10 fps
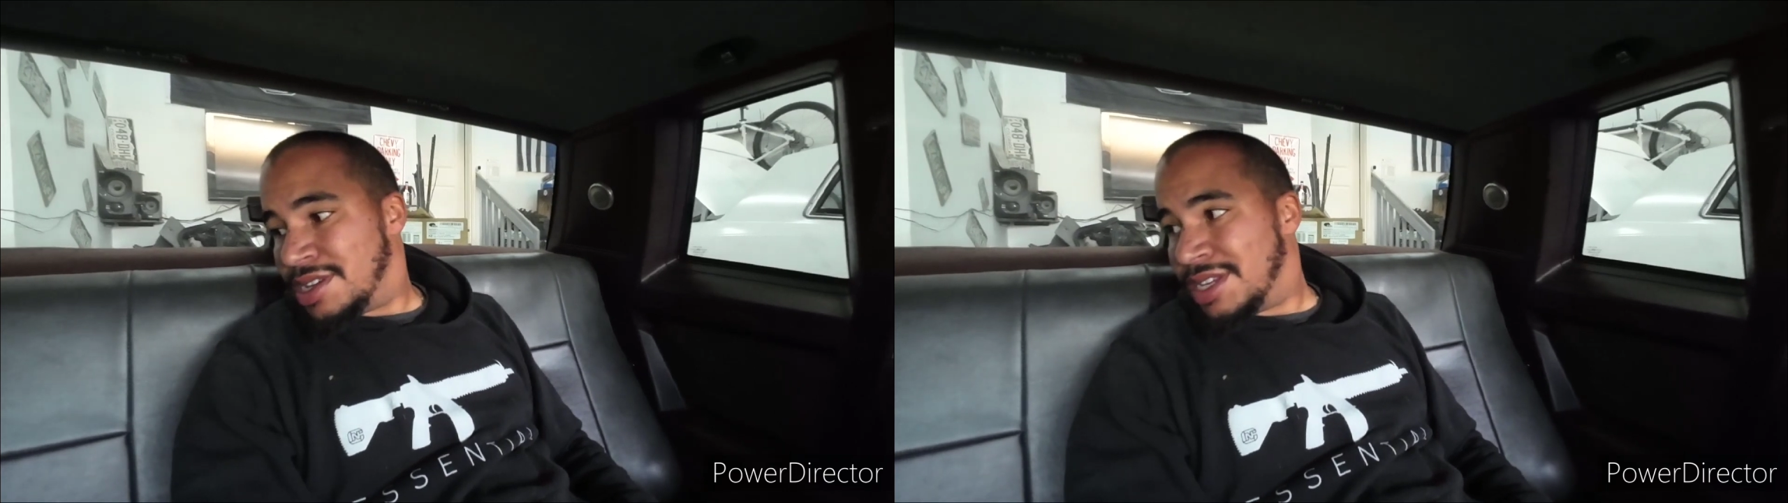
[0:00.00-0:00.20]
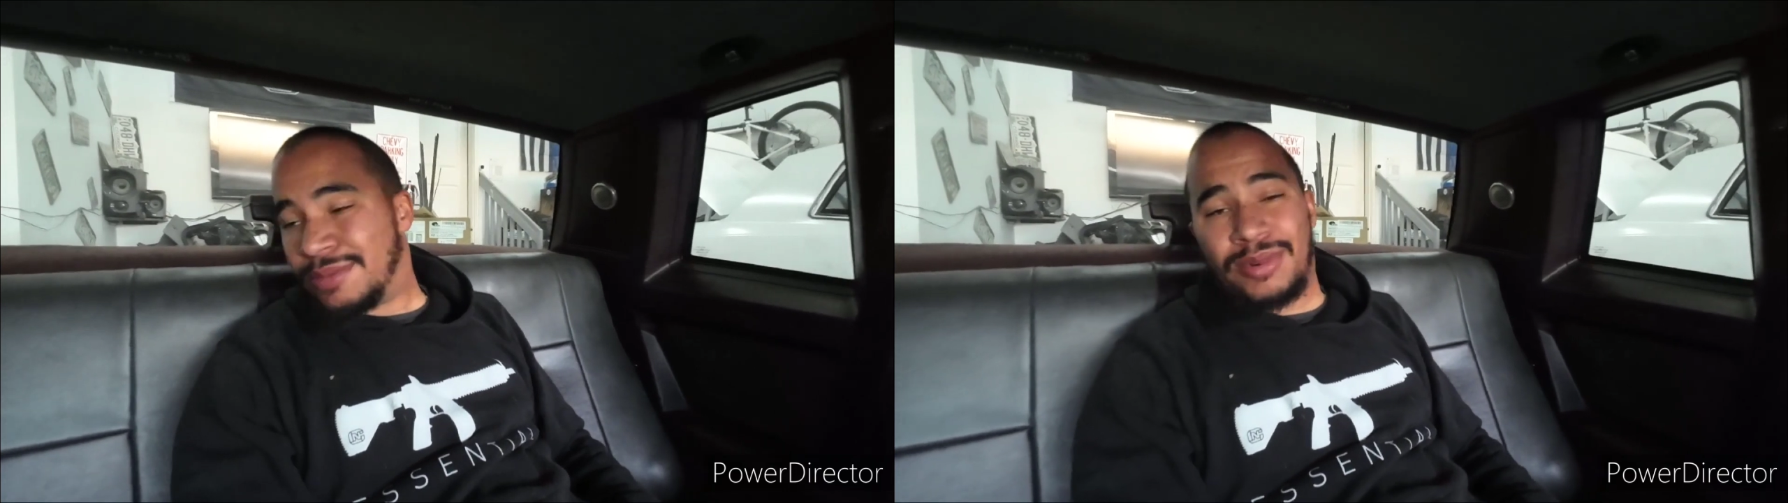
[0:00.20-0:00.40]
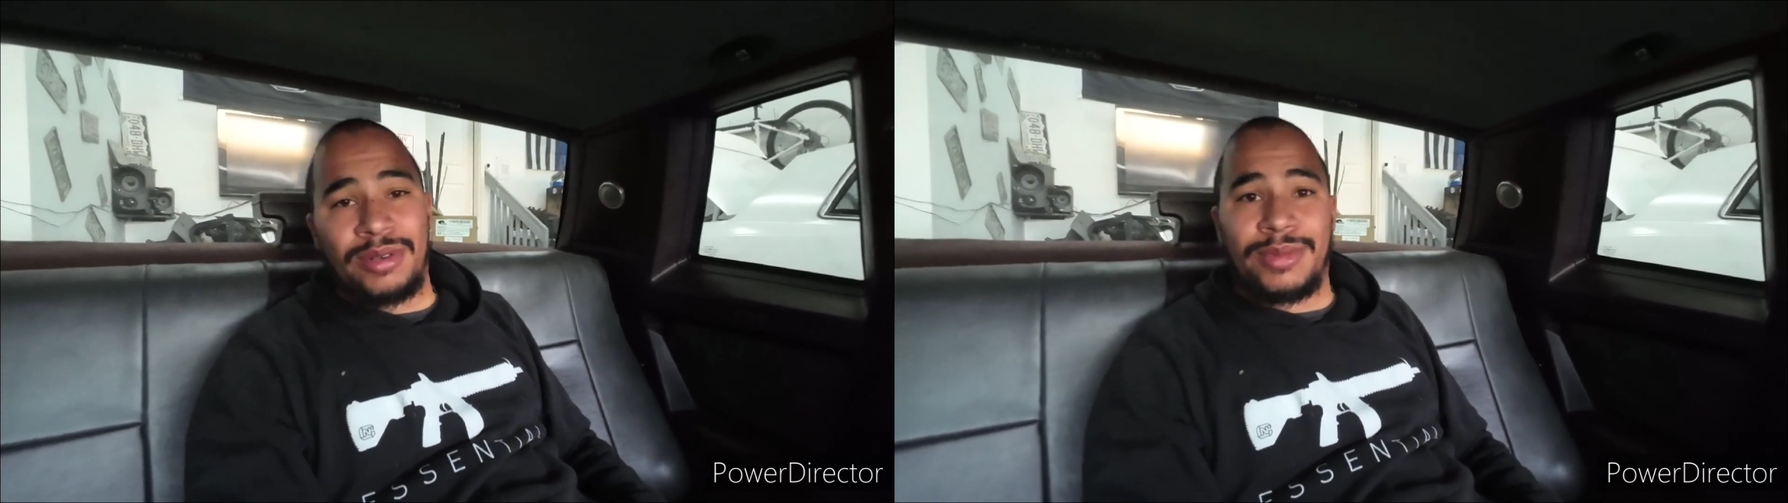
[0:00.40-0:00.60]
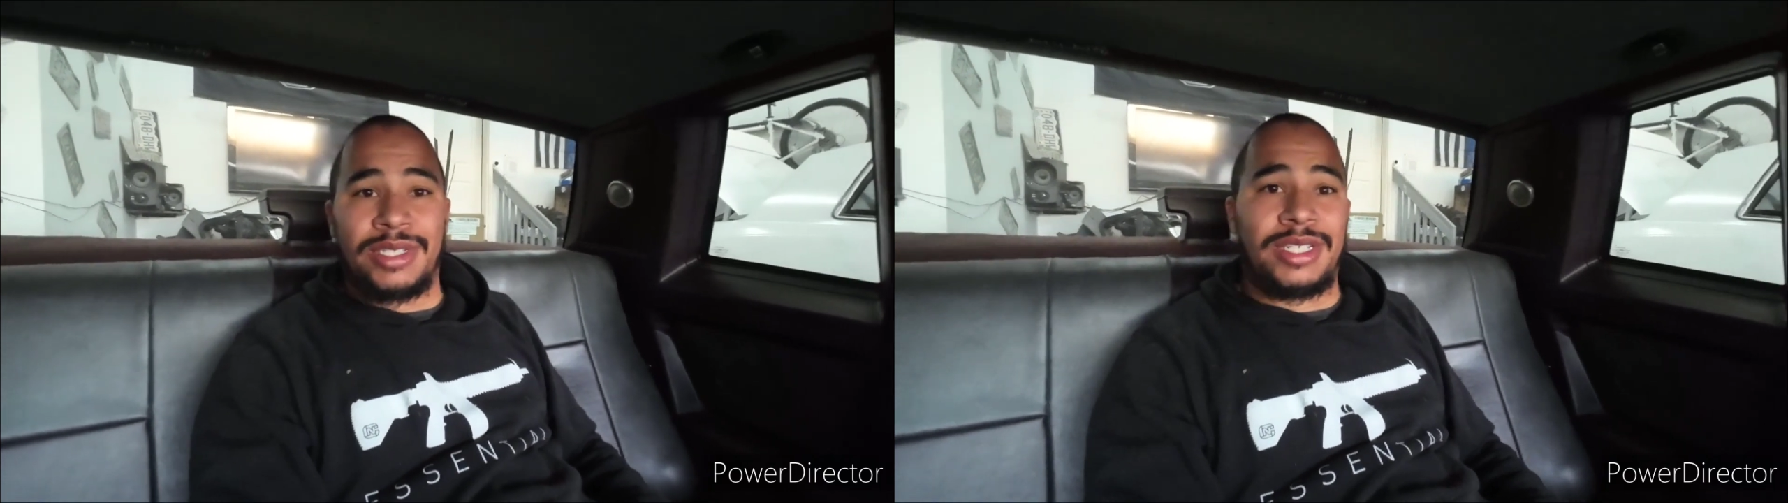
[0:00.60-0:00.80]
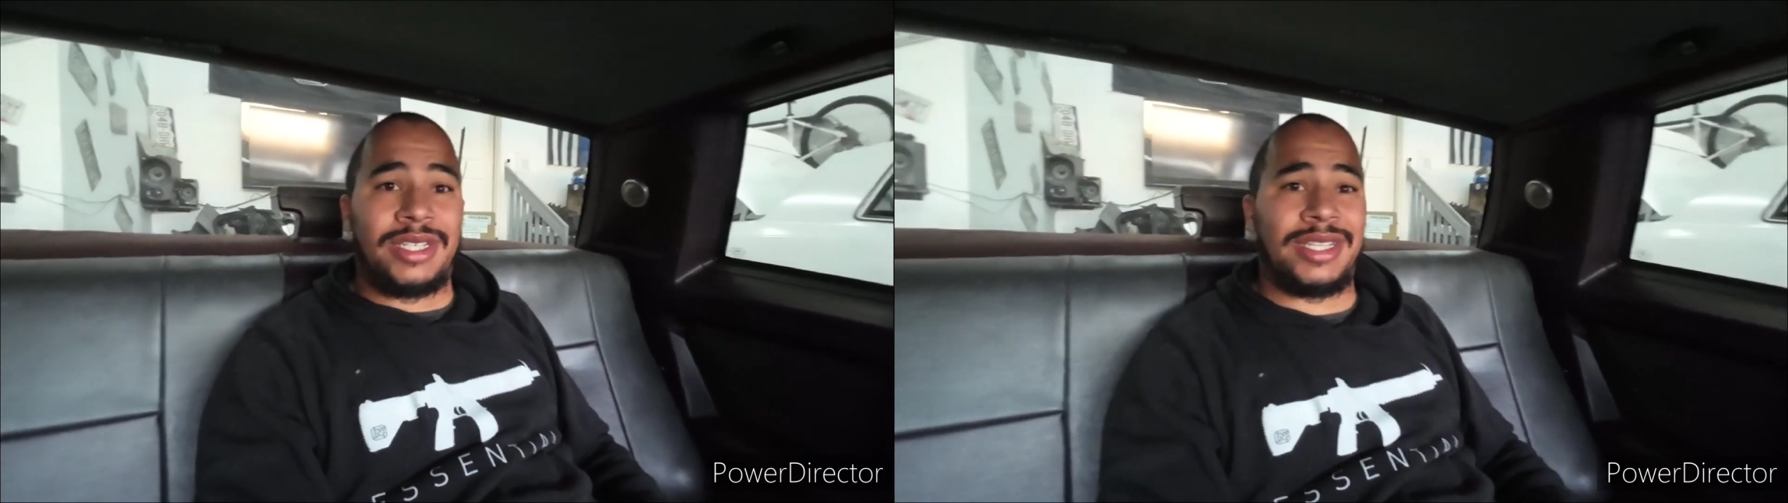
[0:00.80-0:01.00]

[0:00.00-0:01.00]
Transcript: That's pretty much it.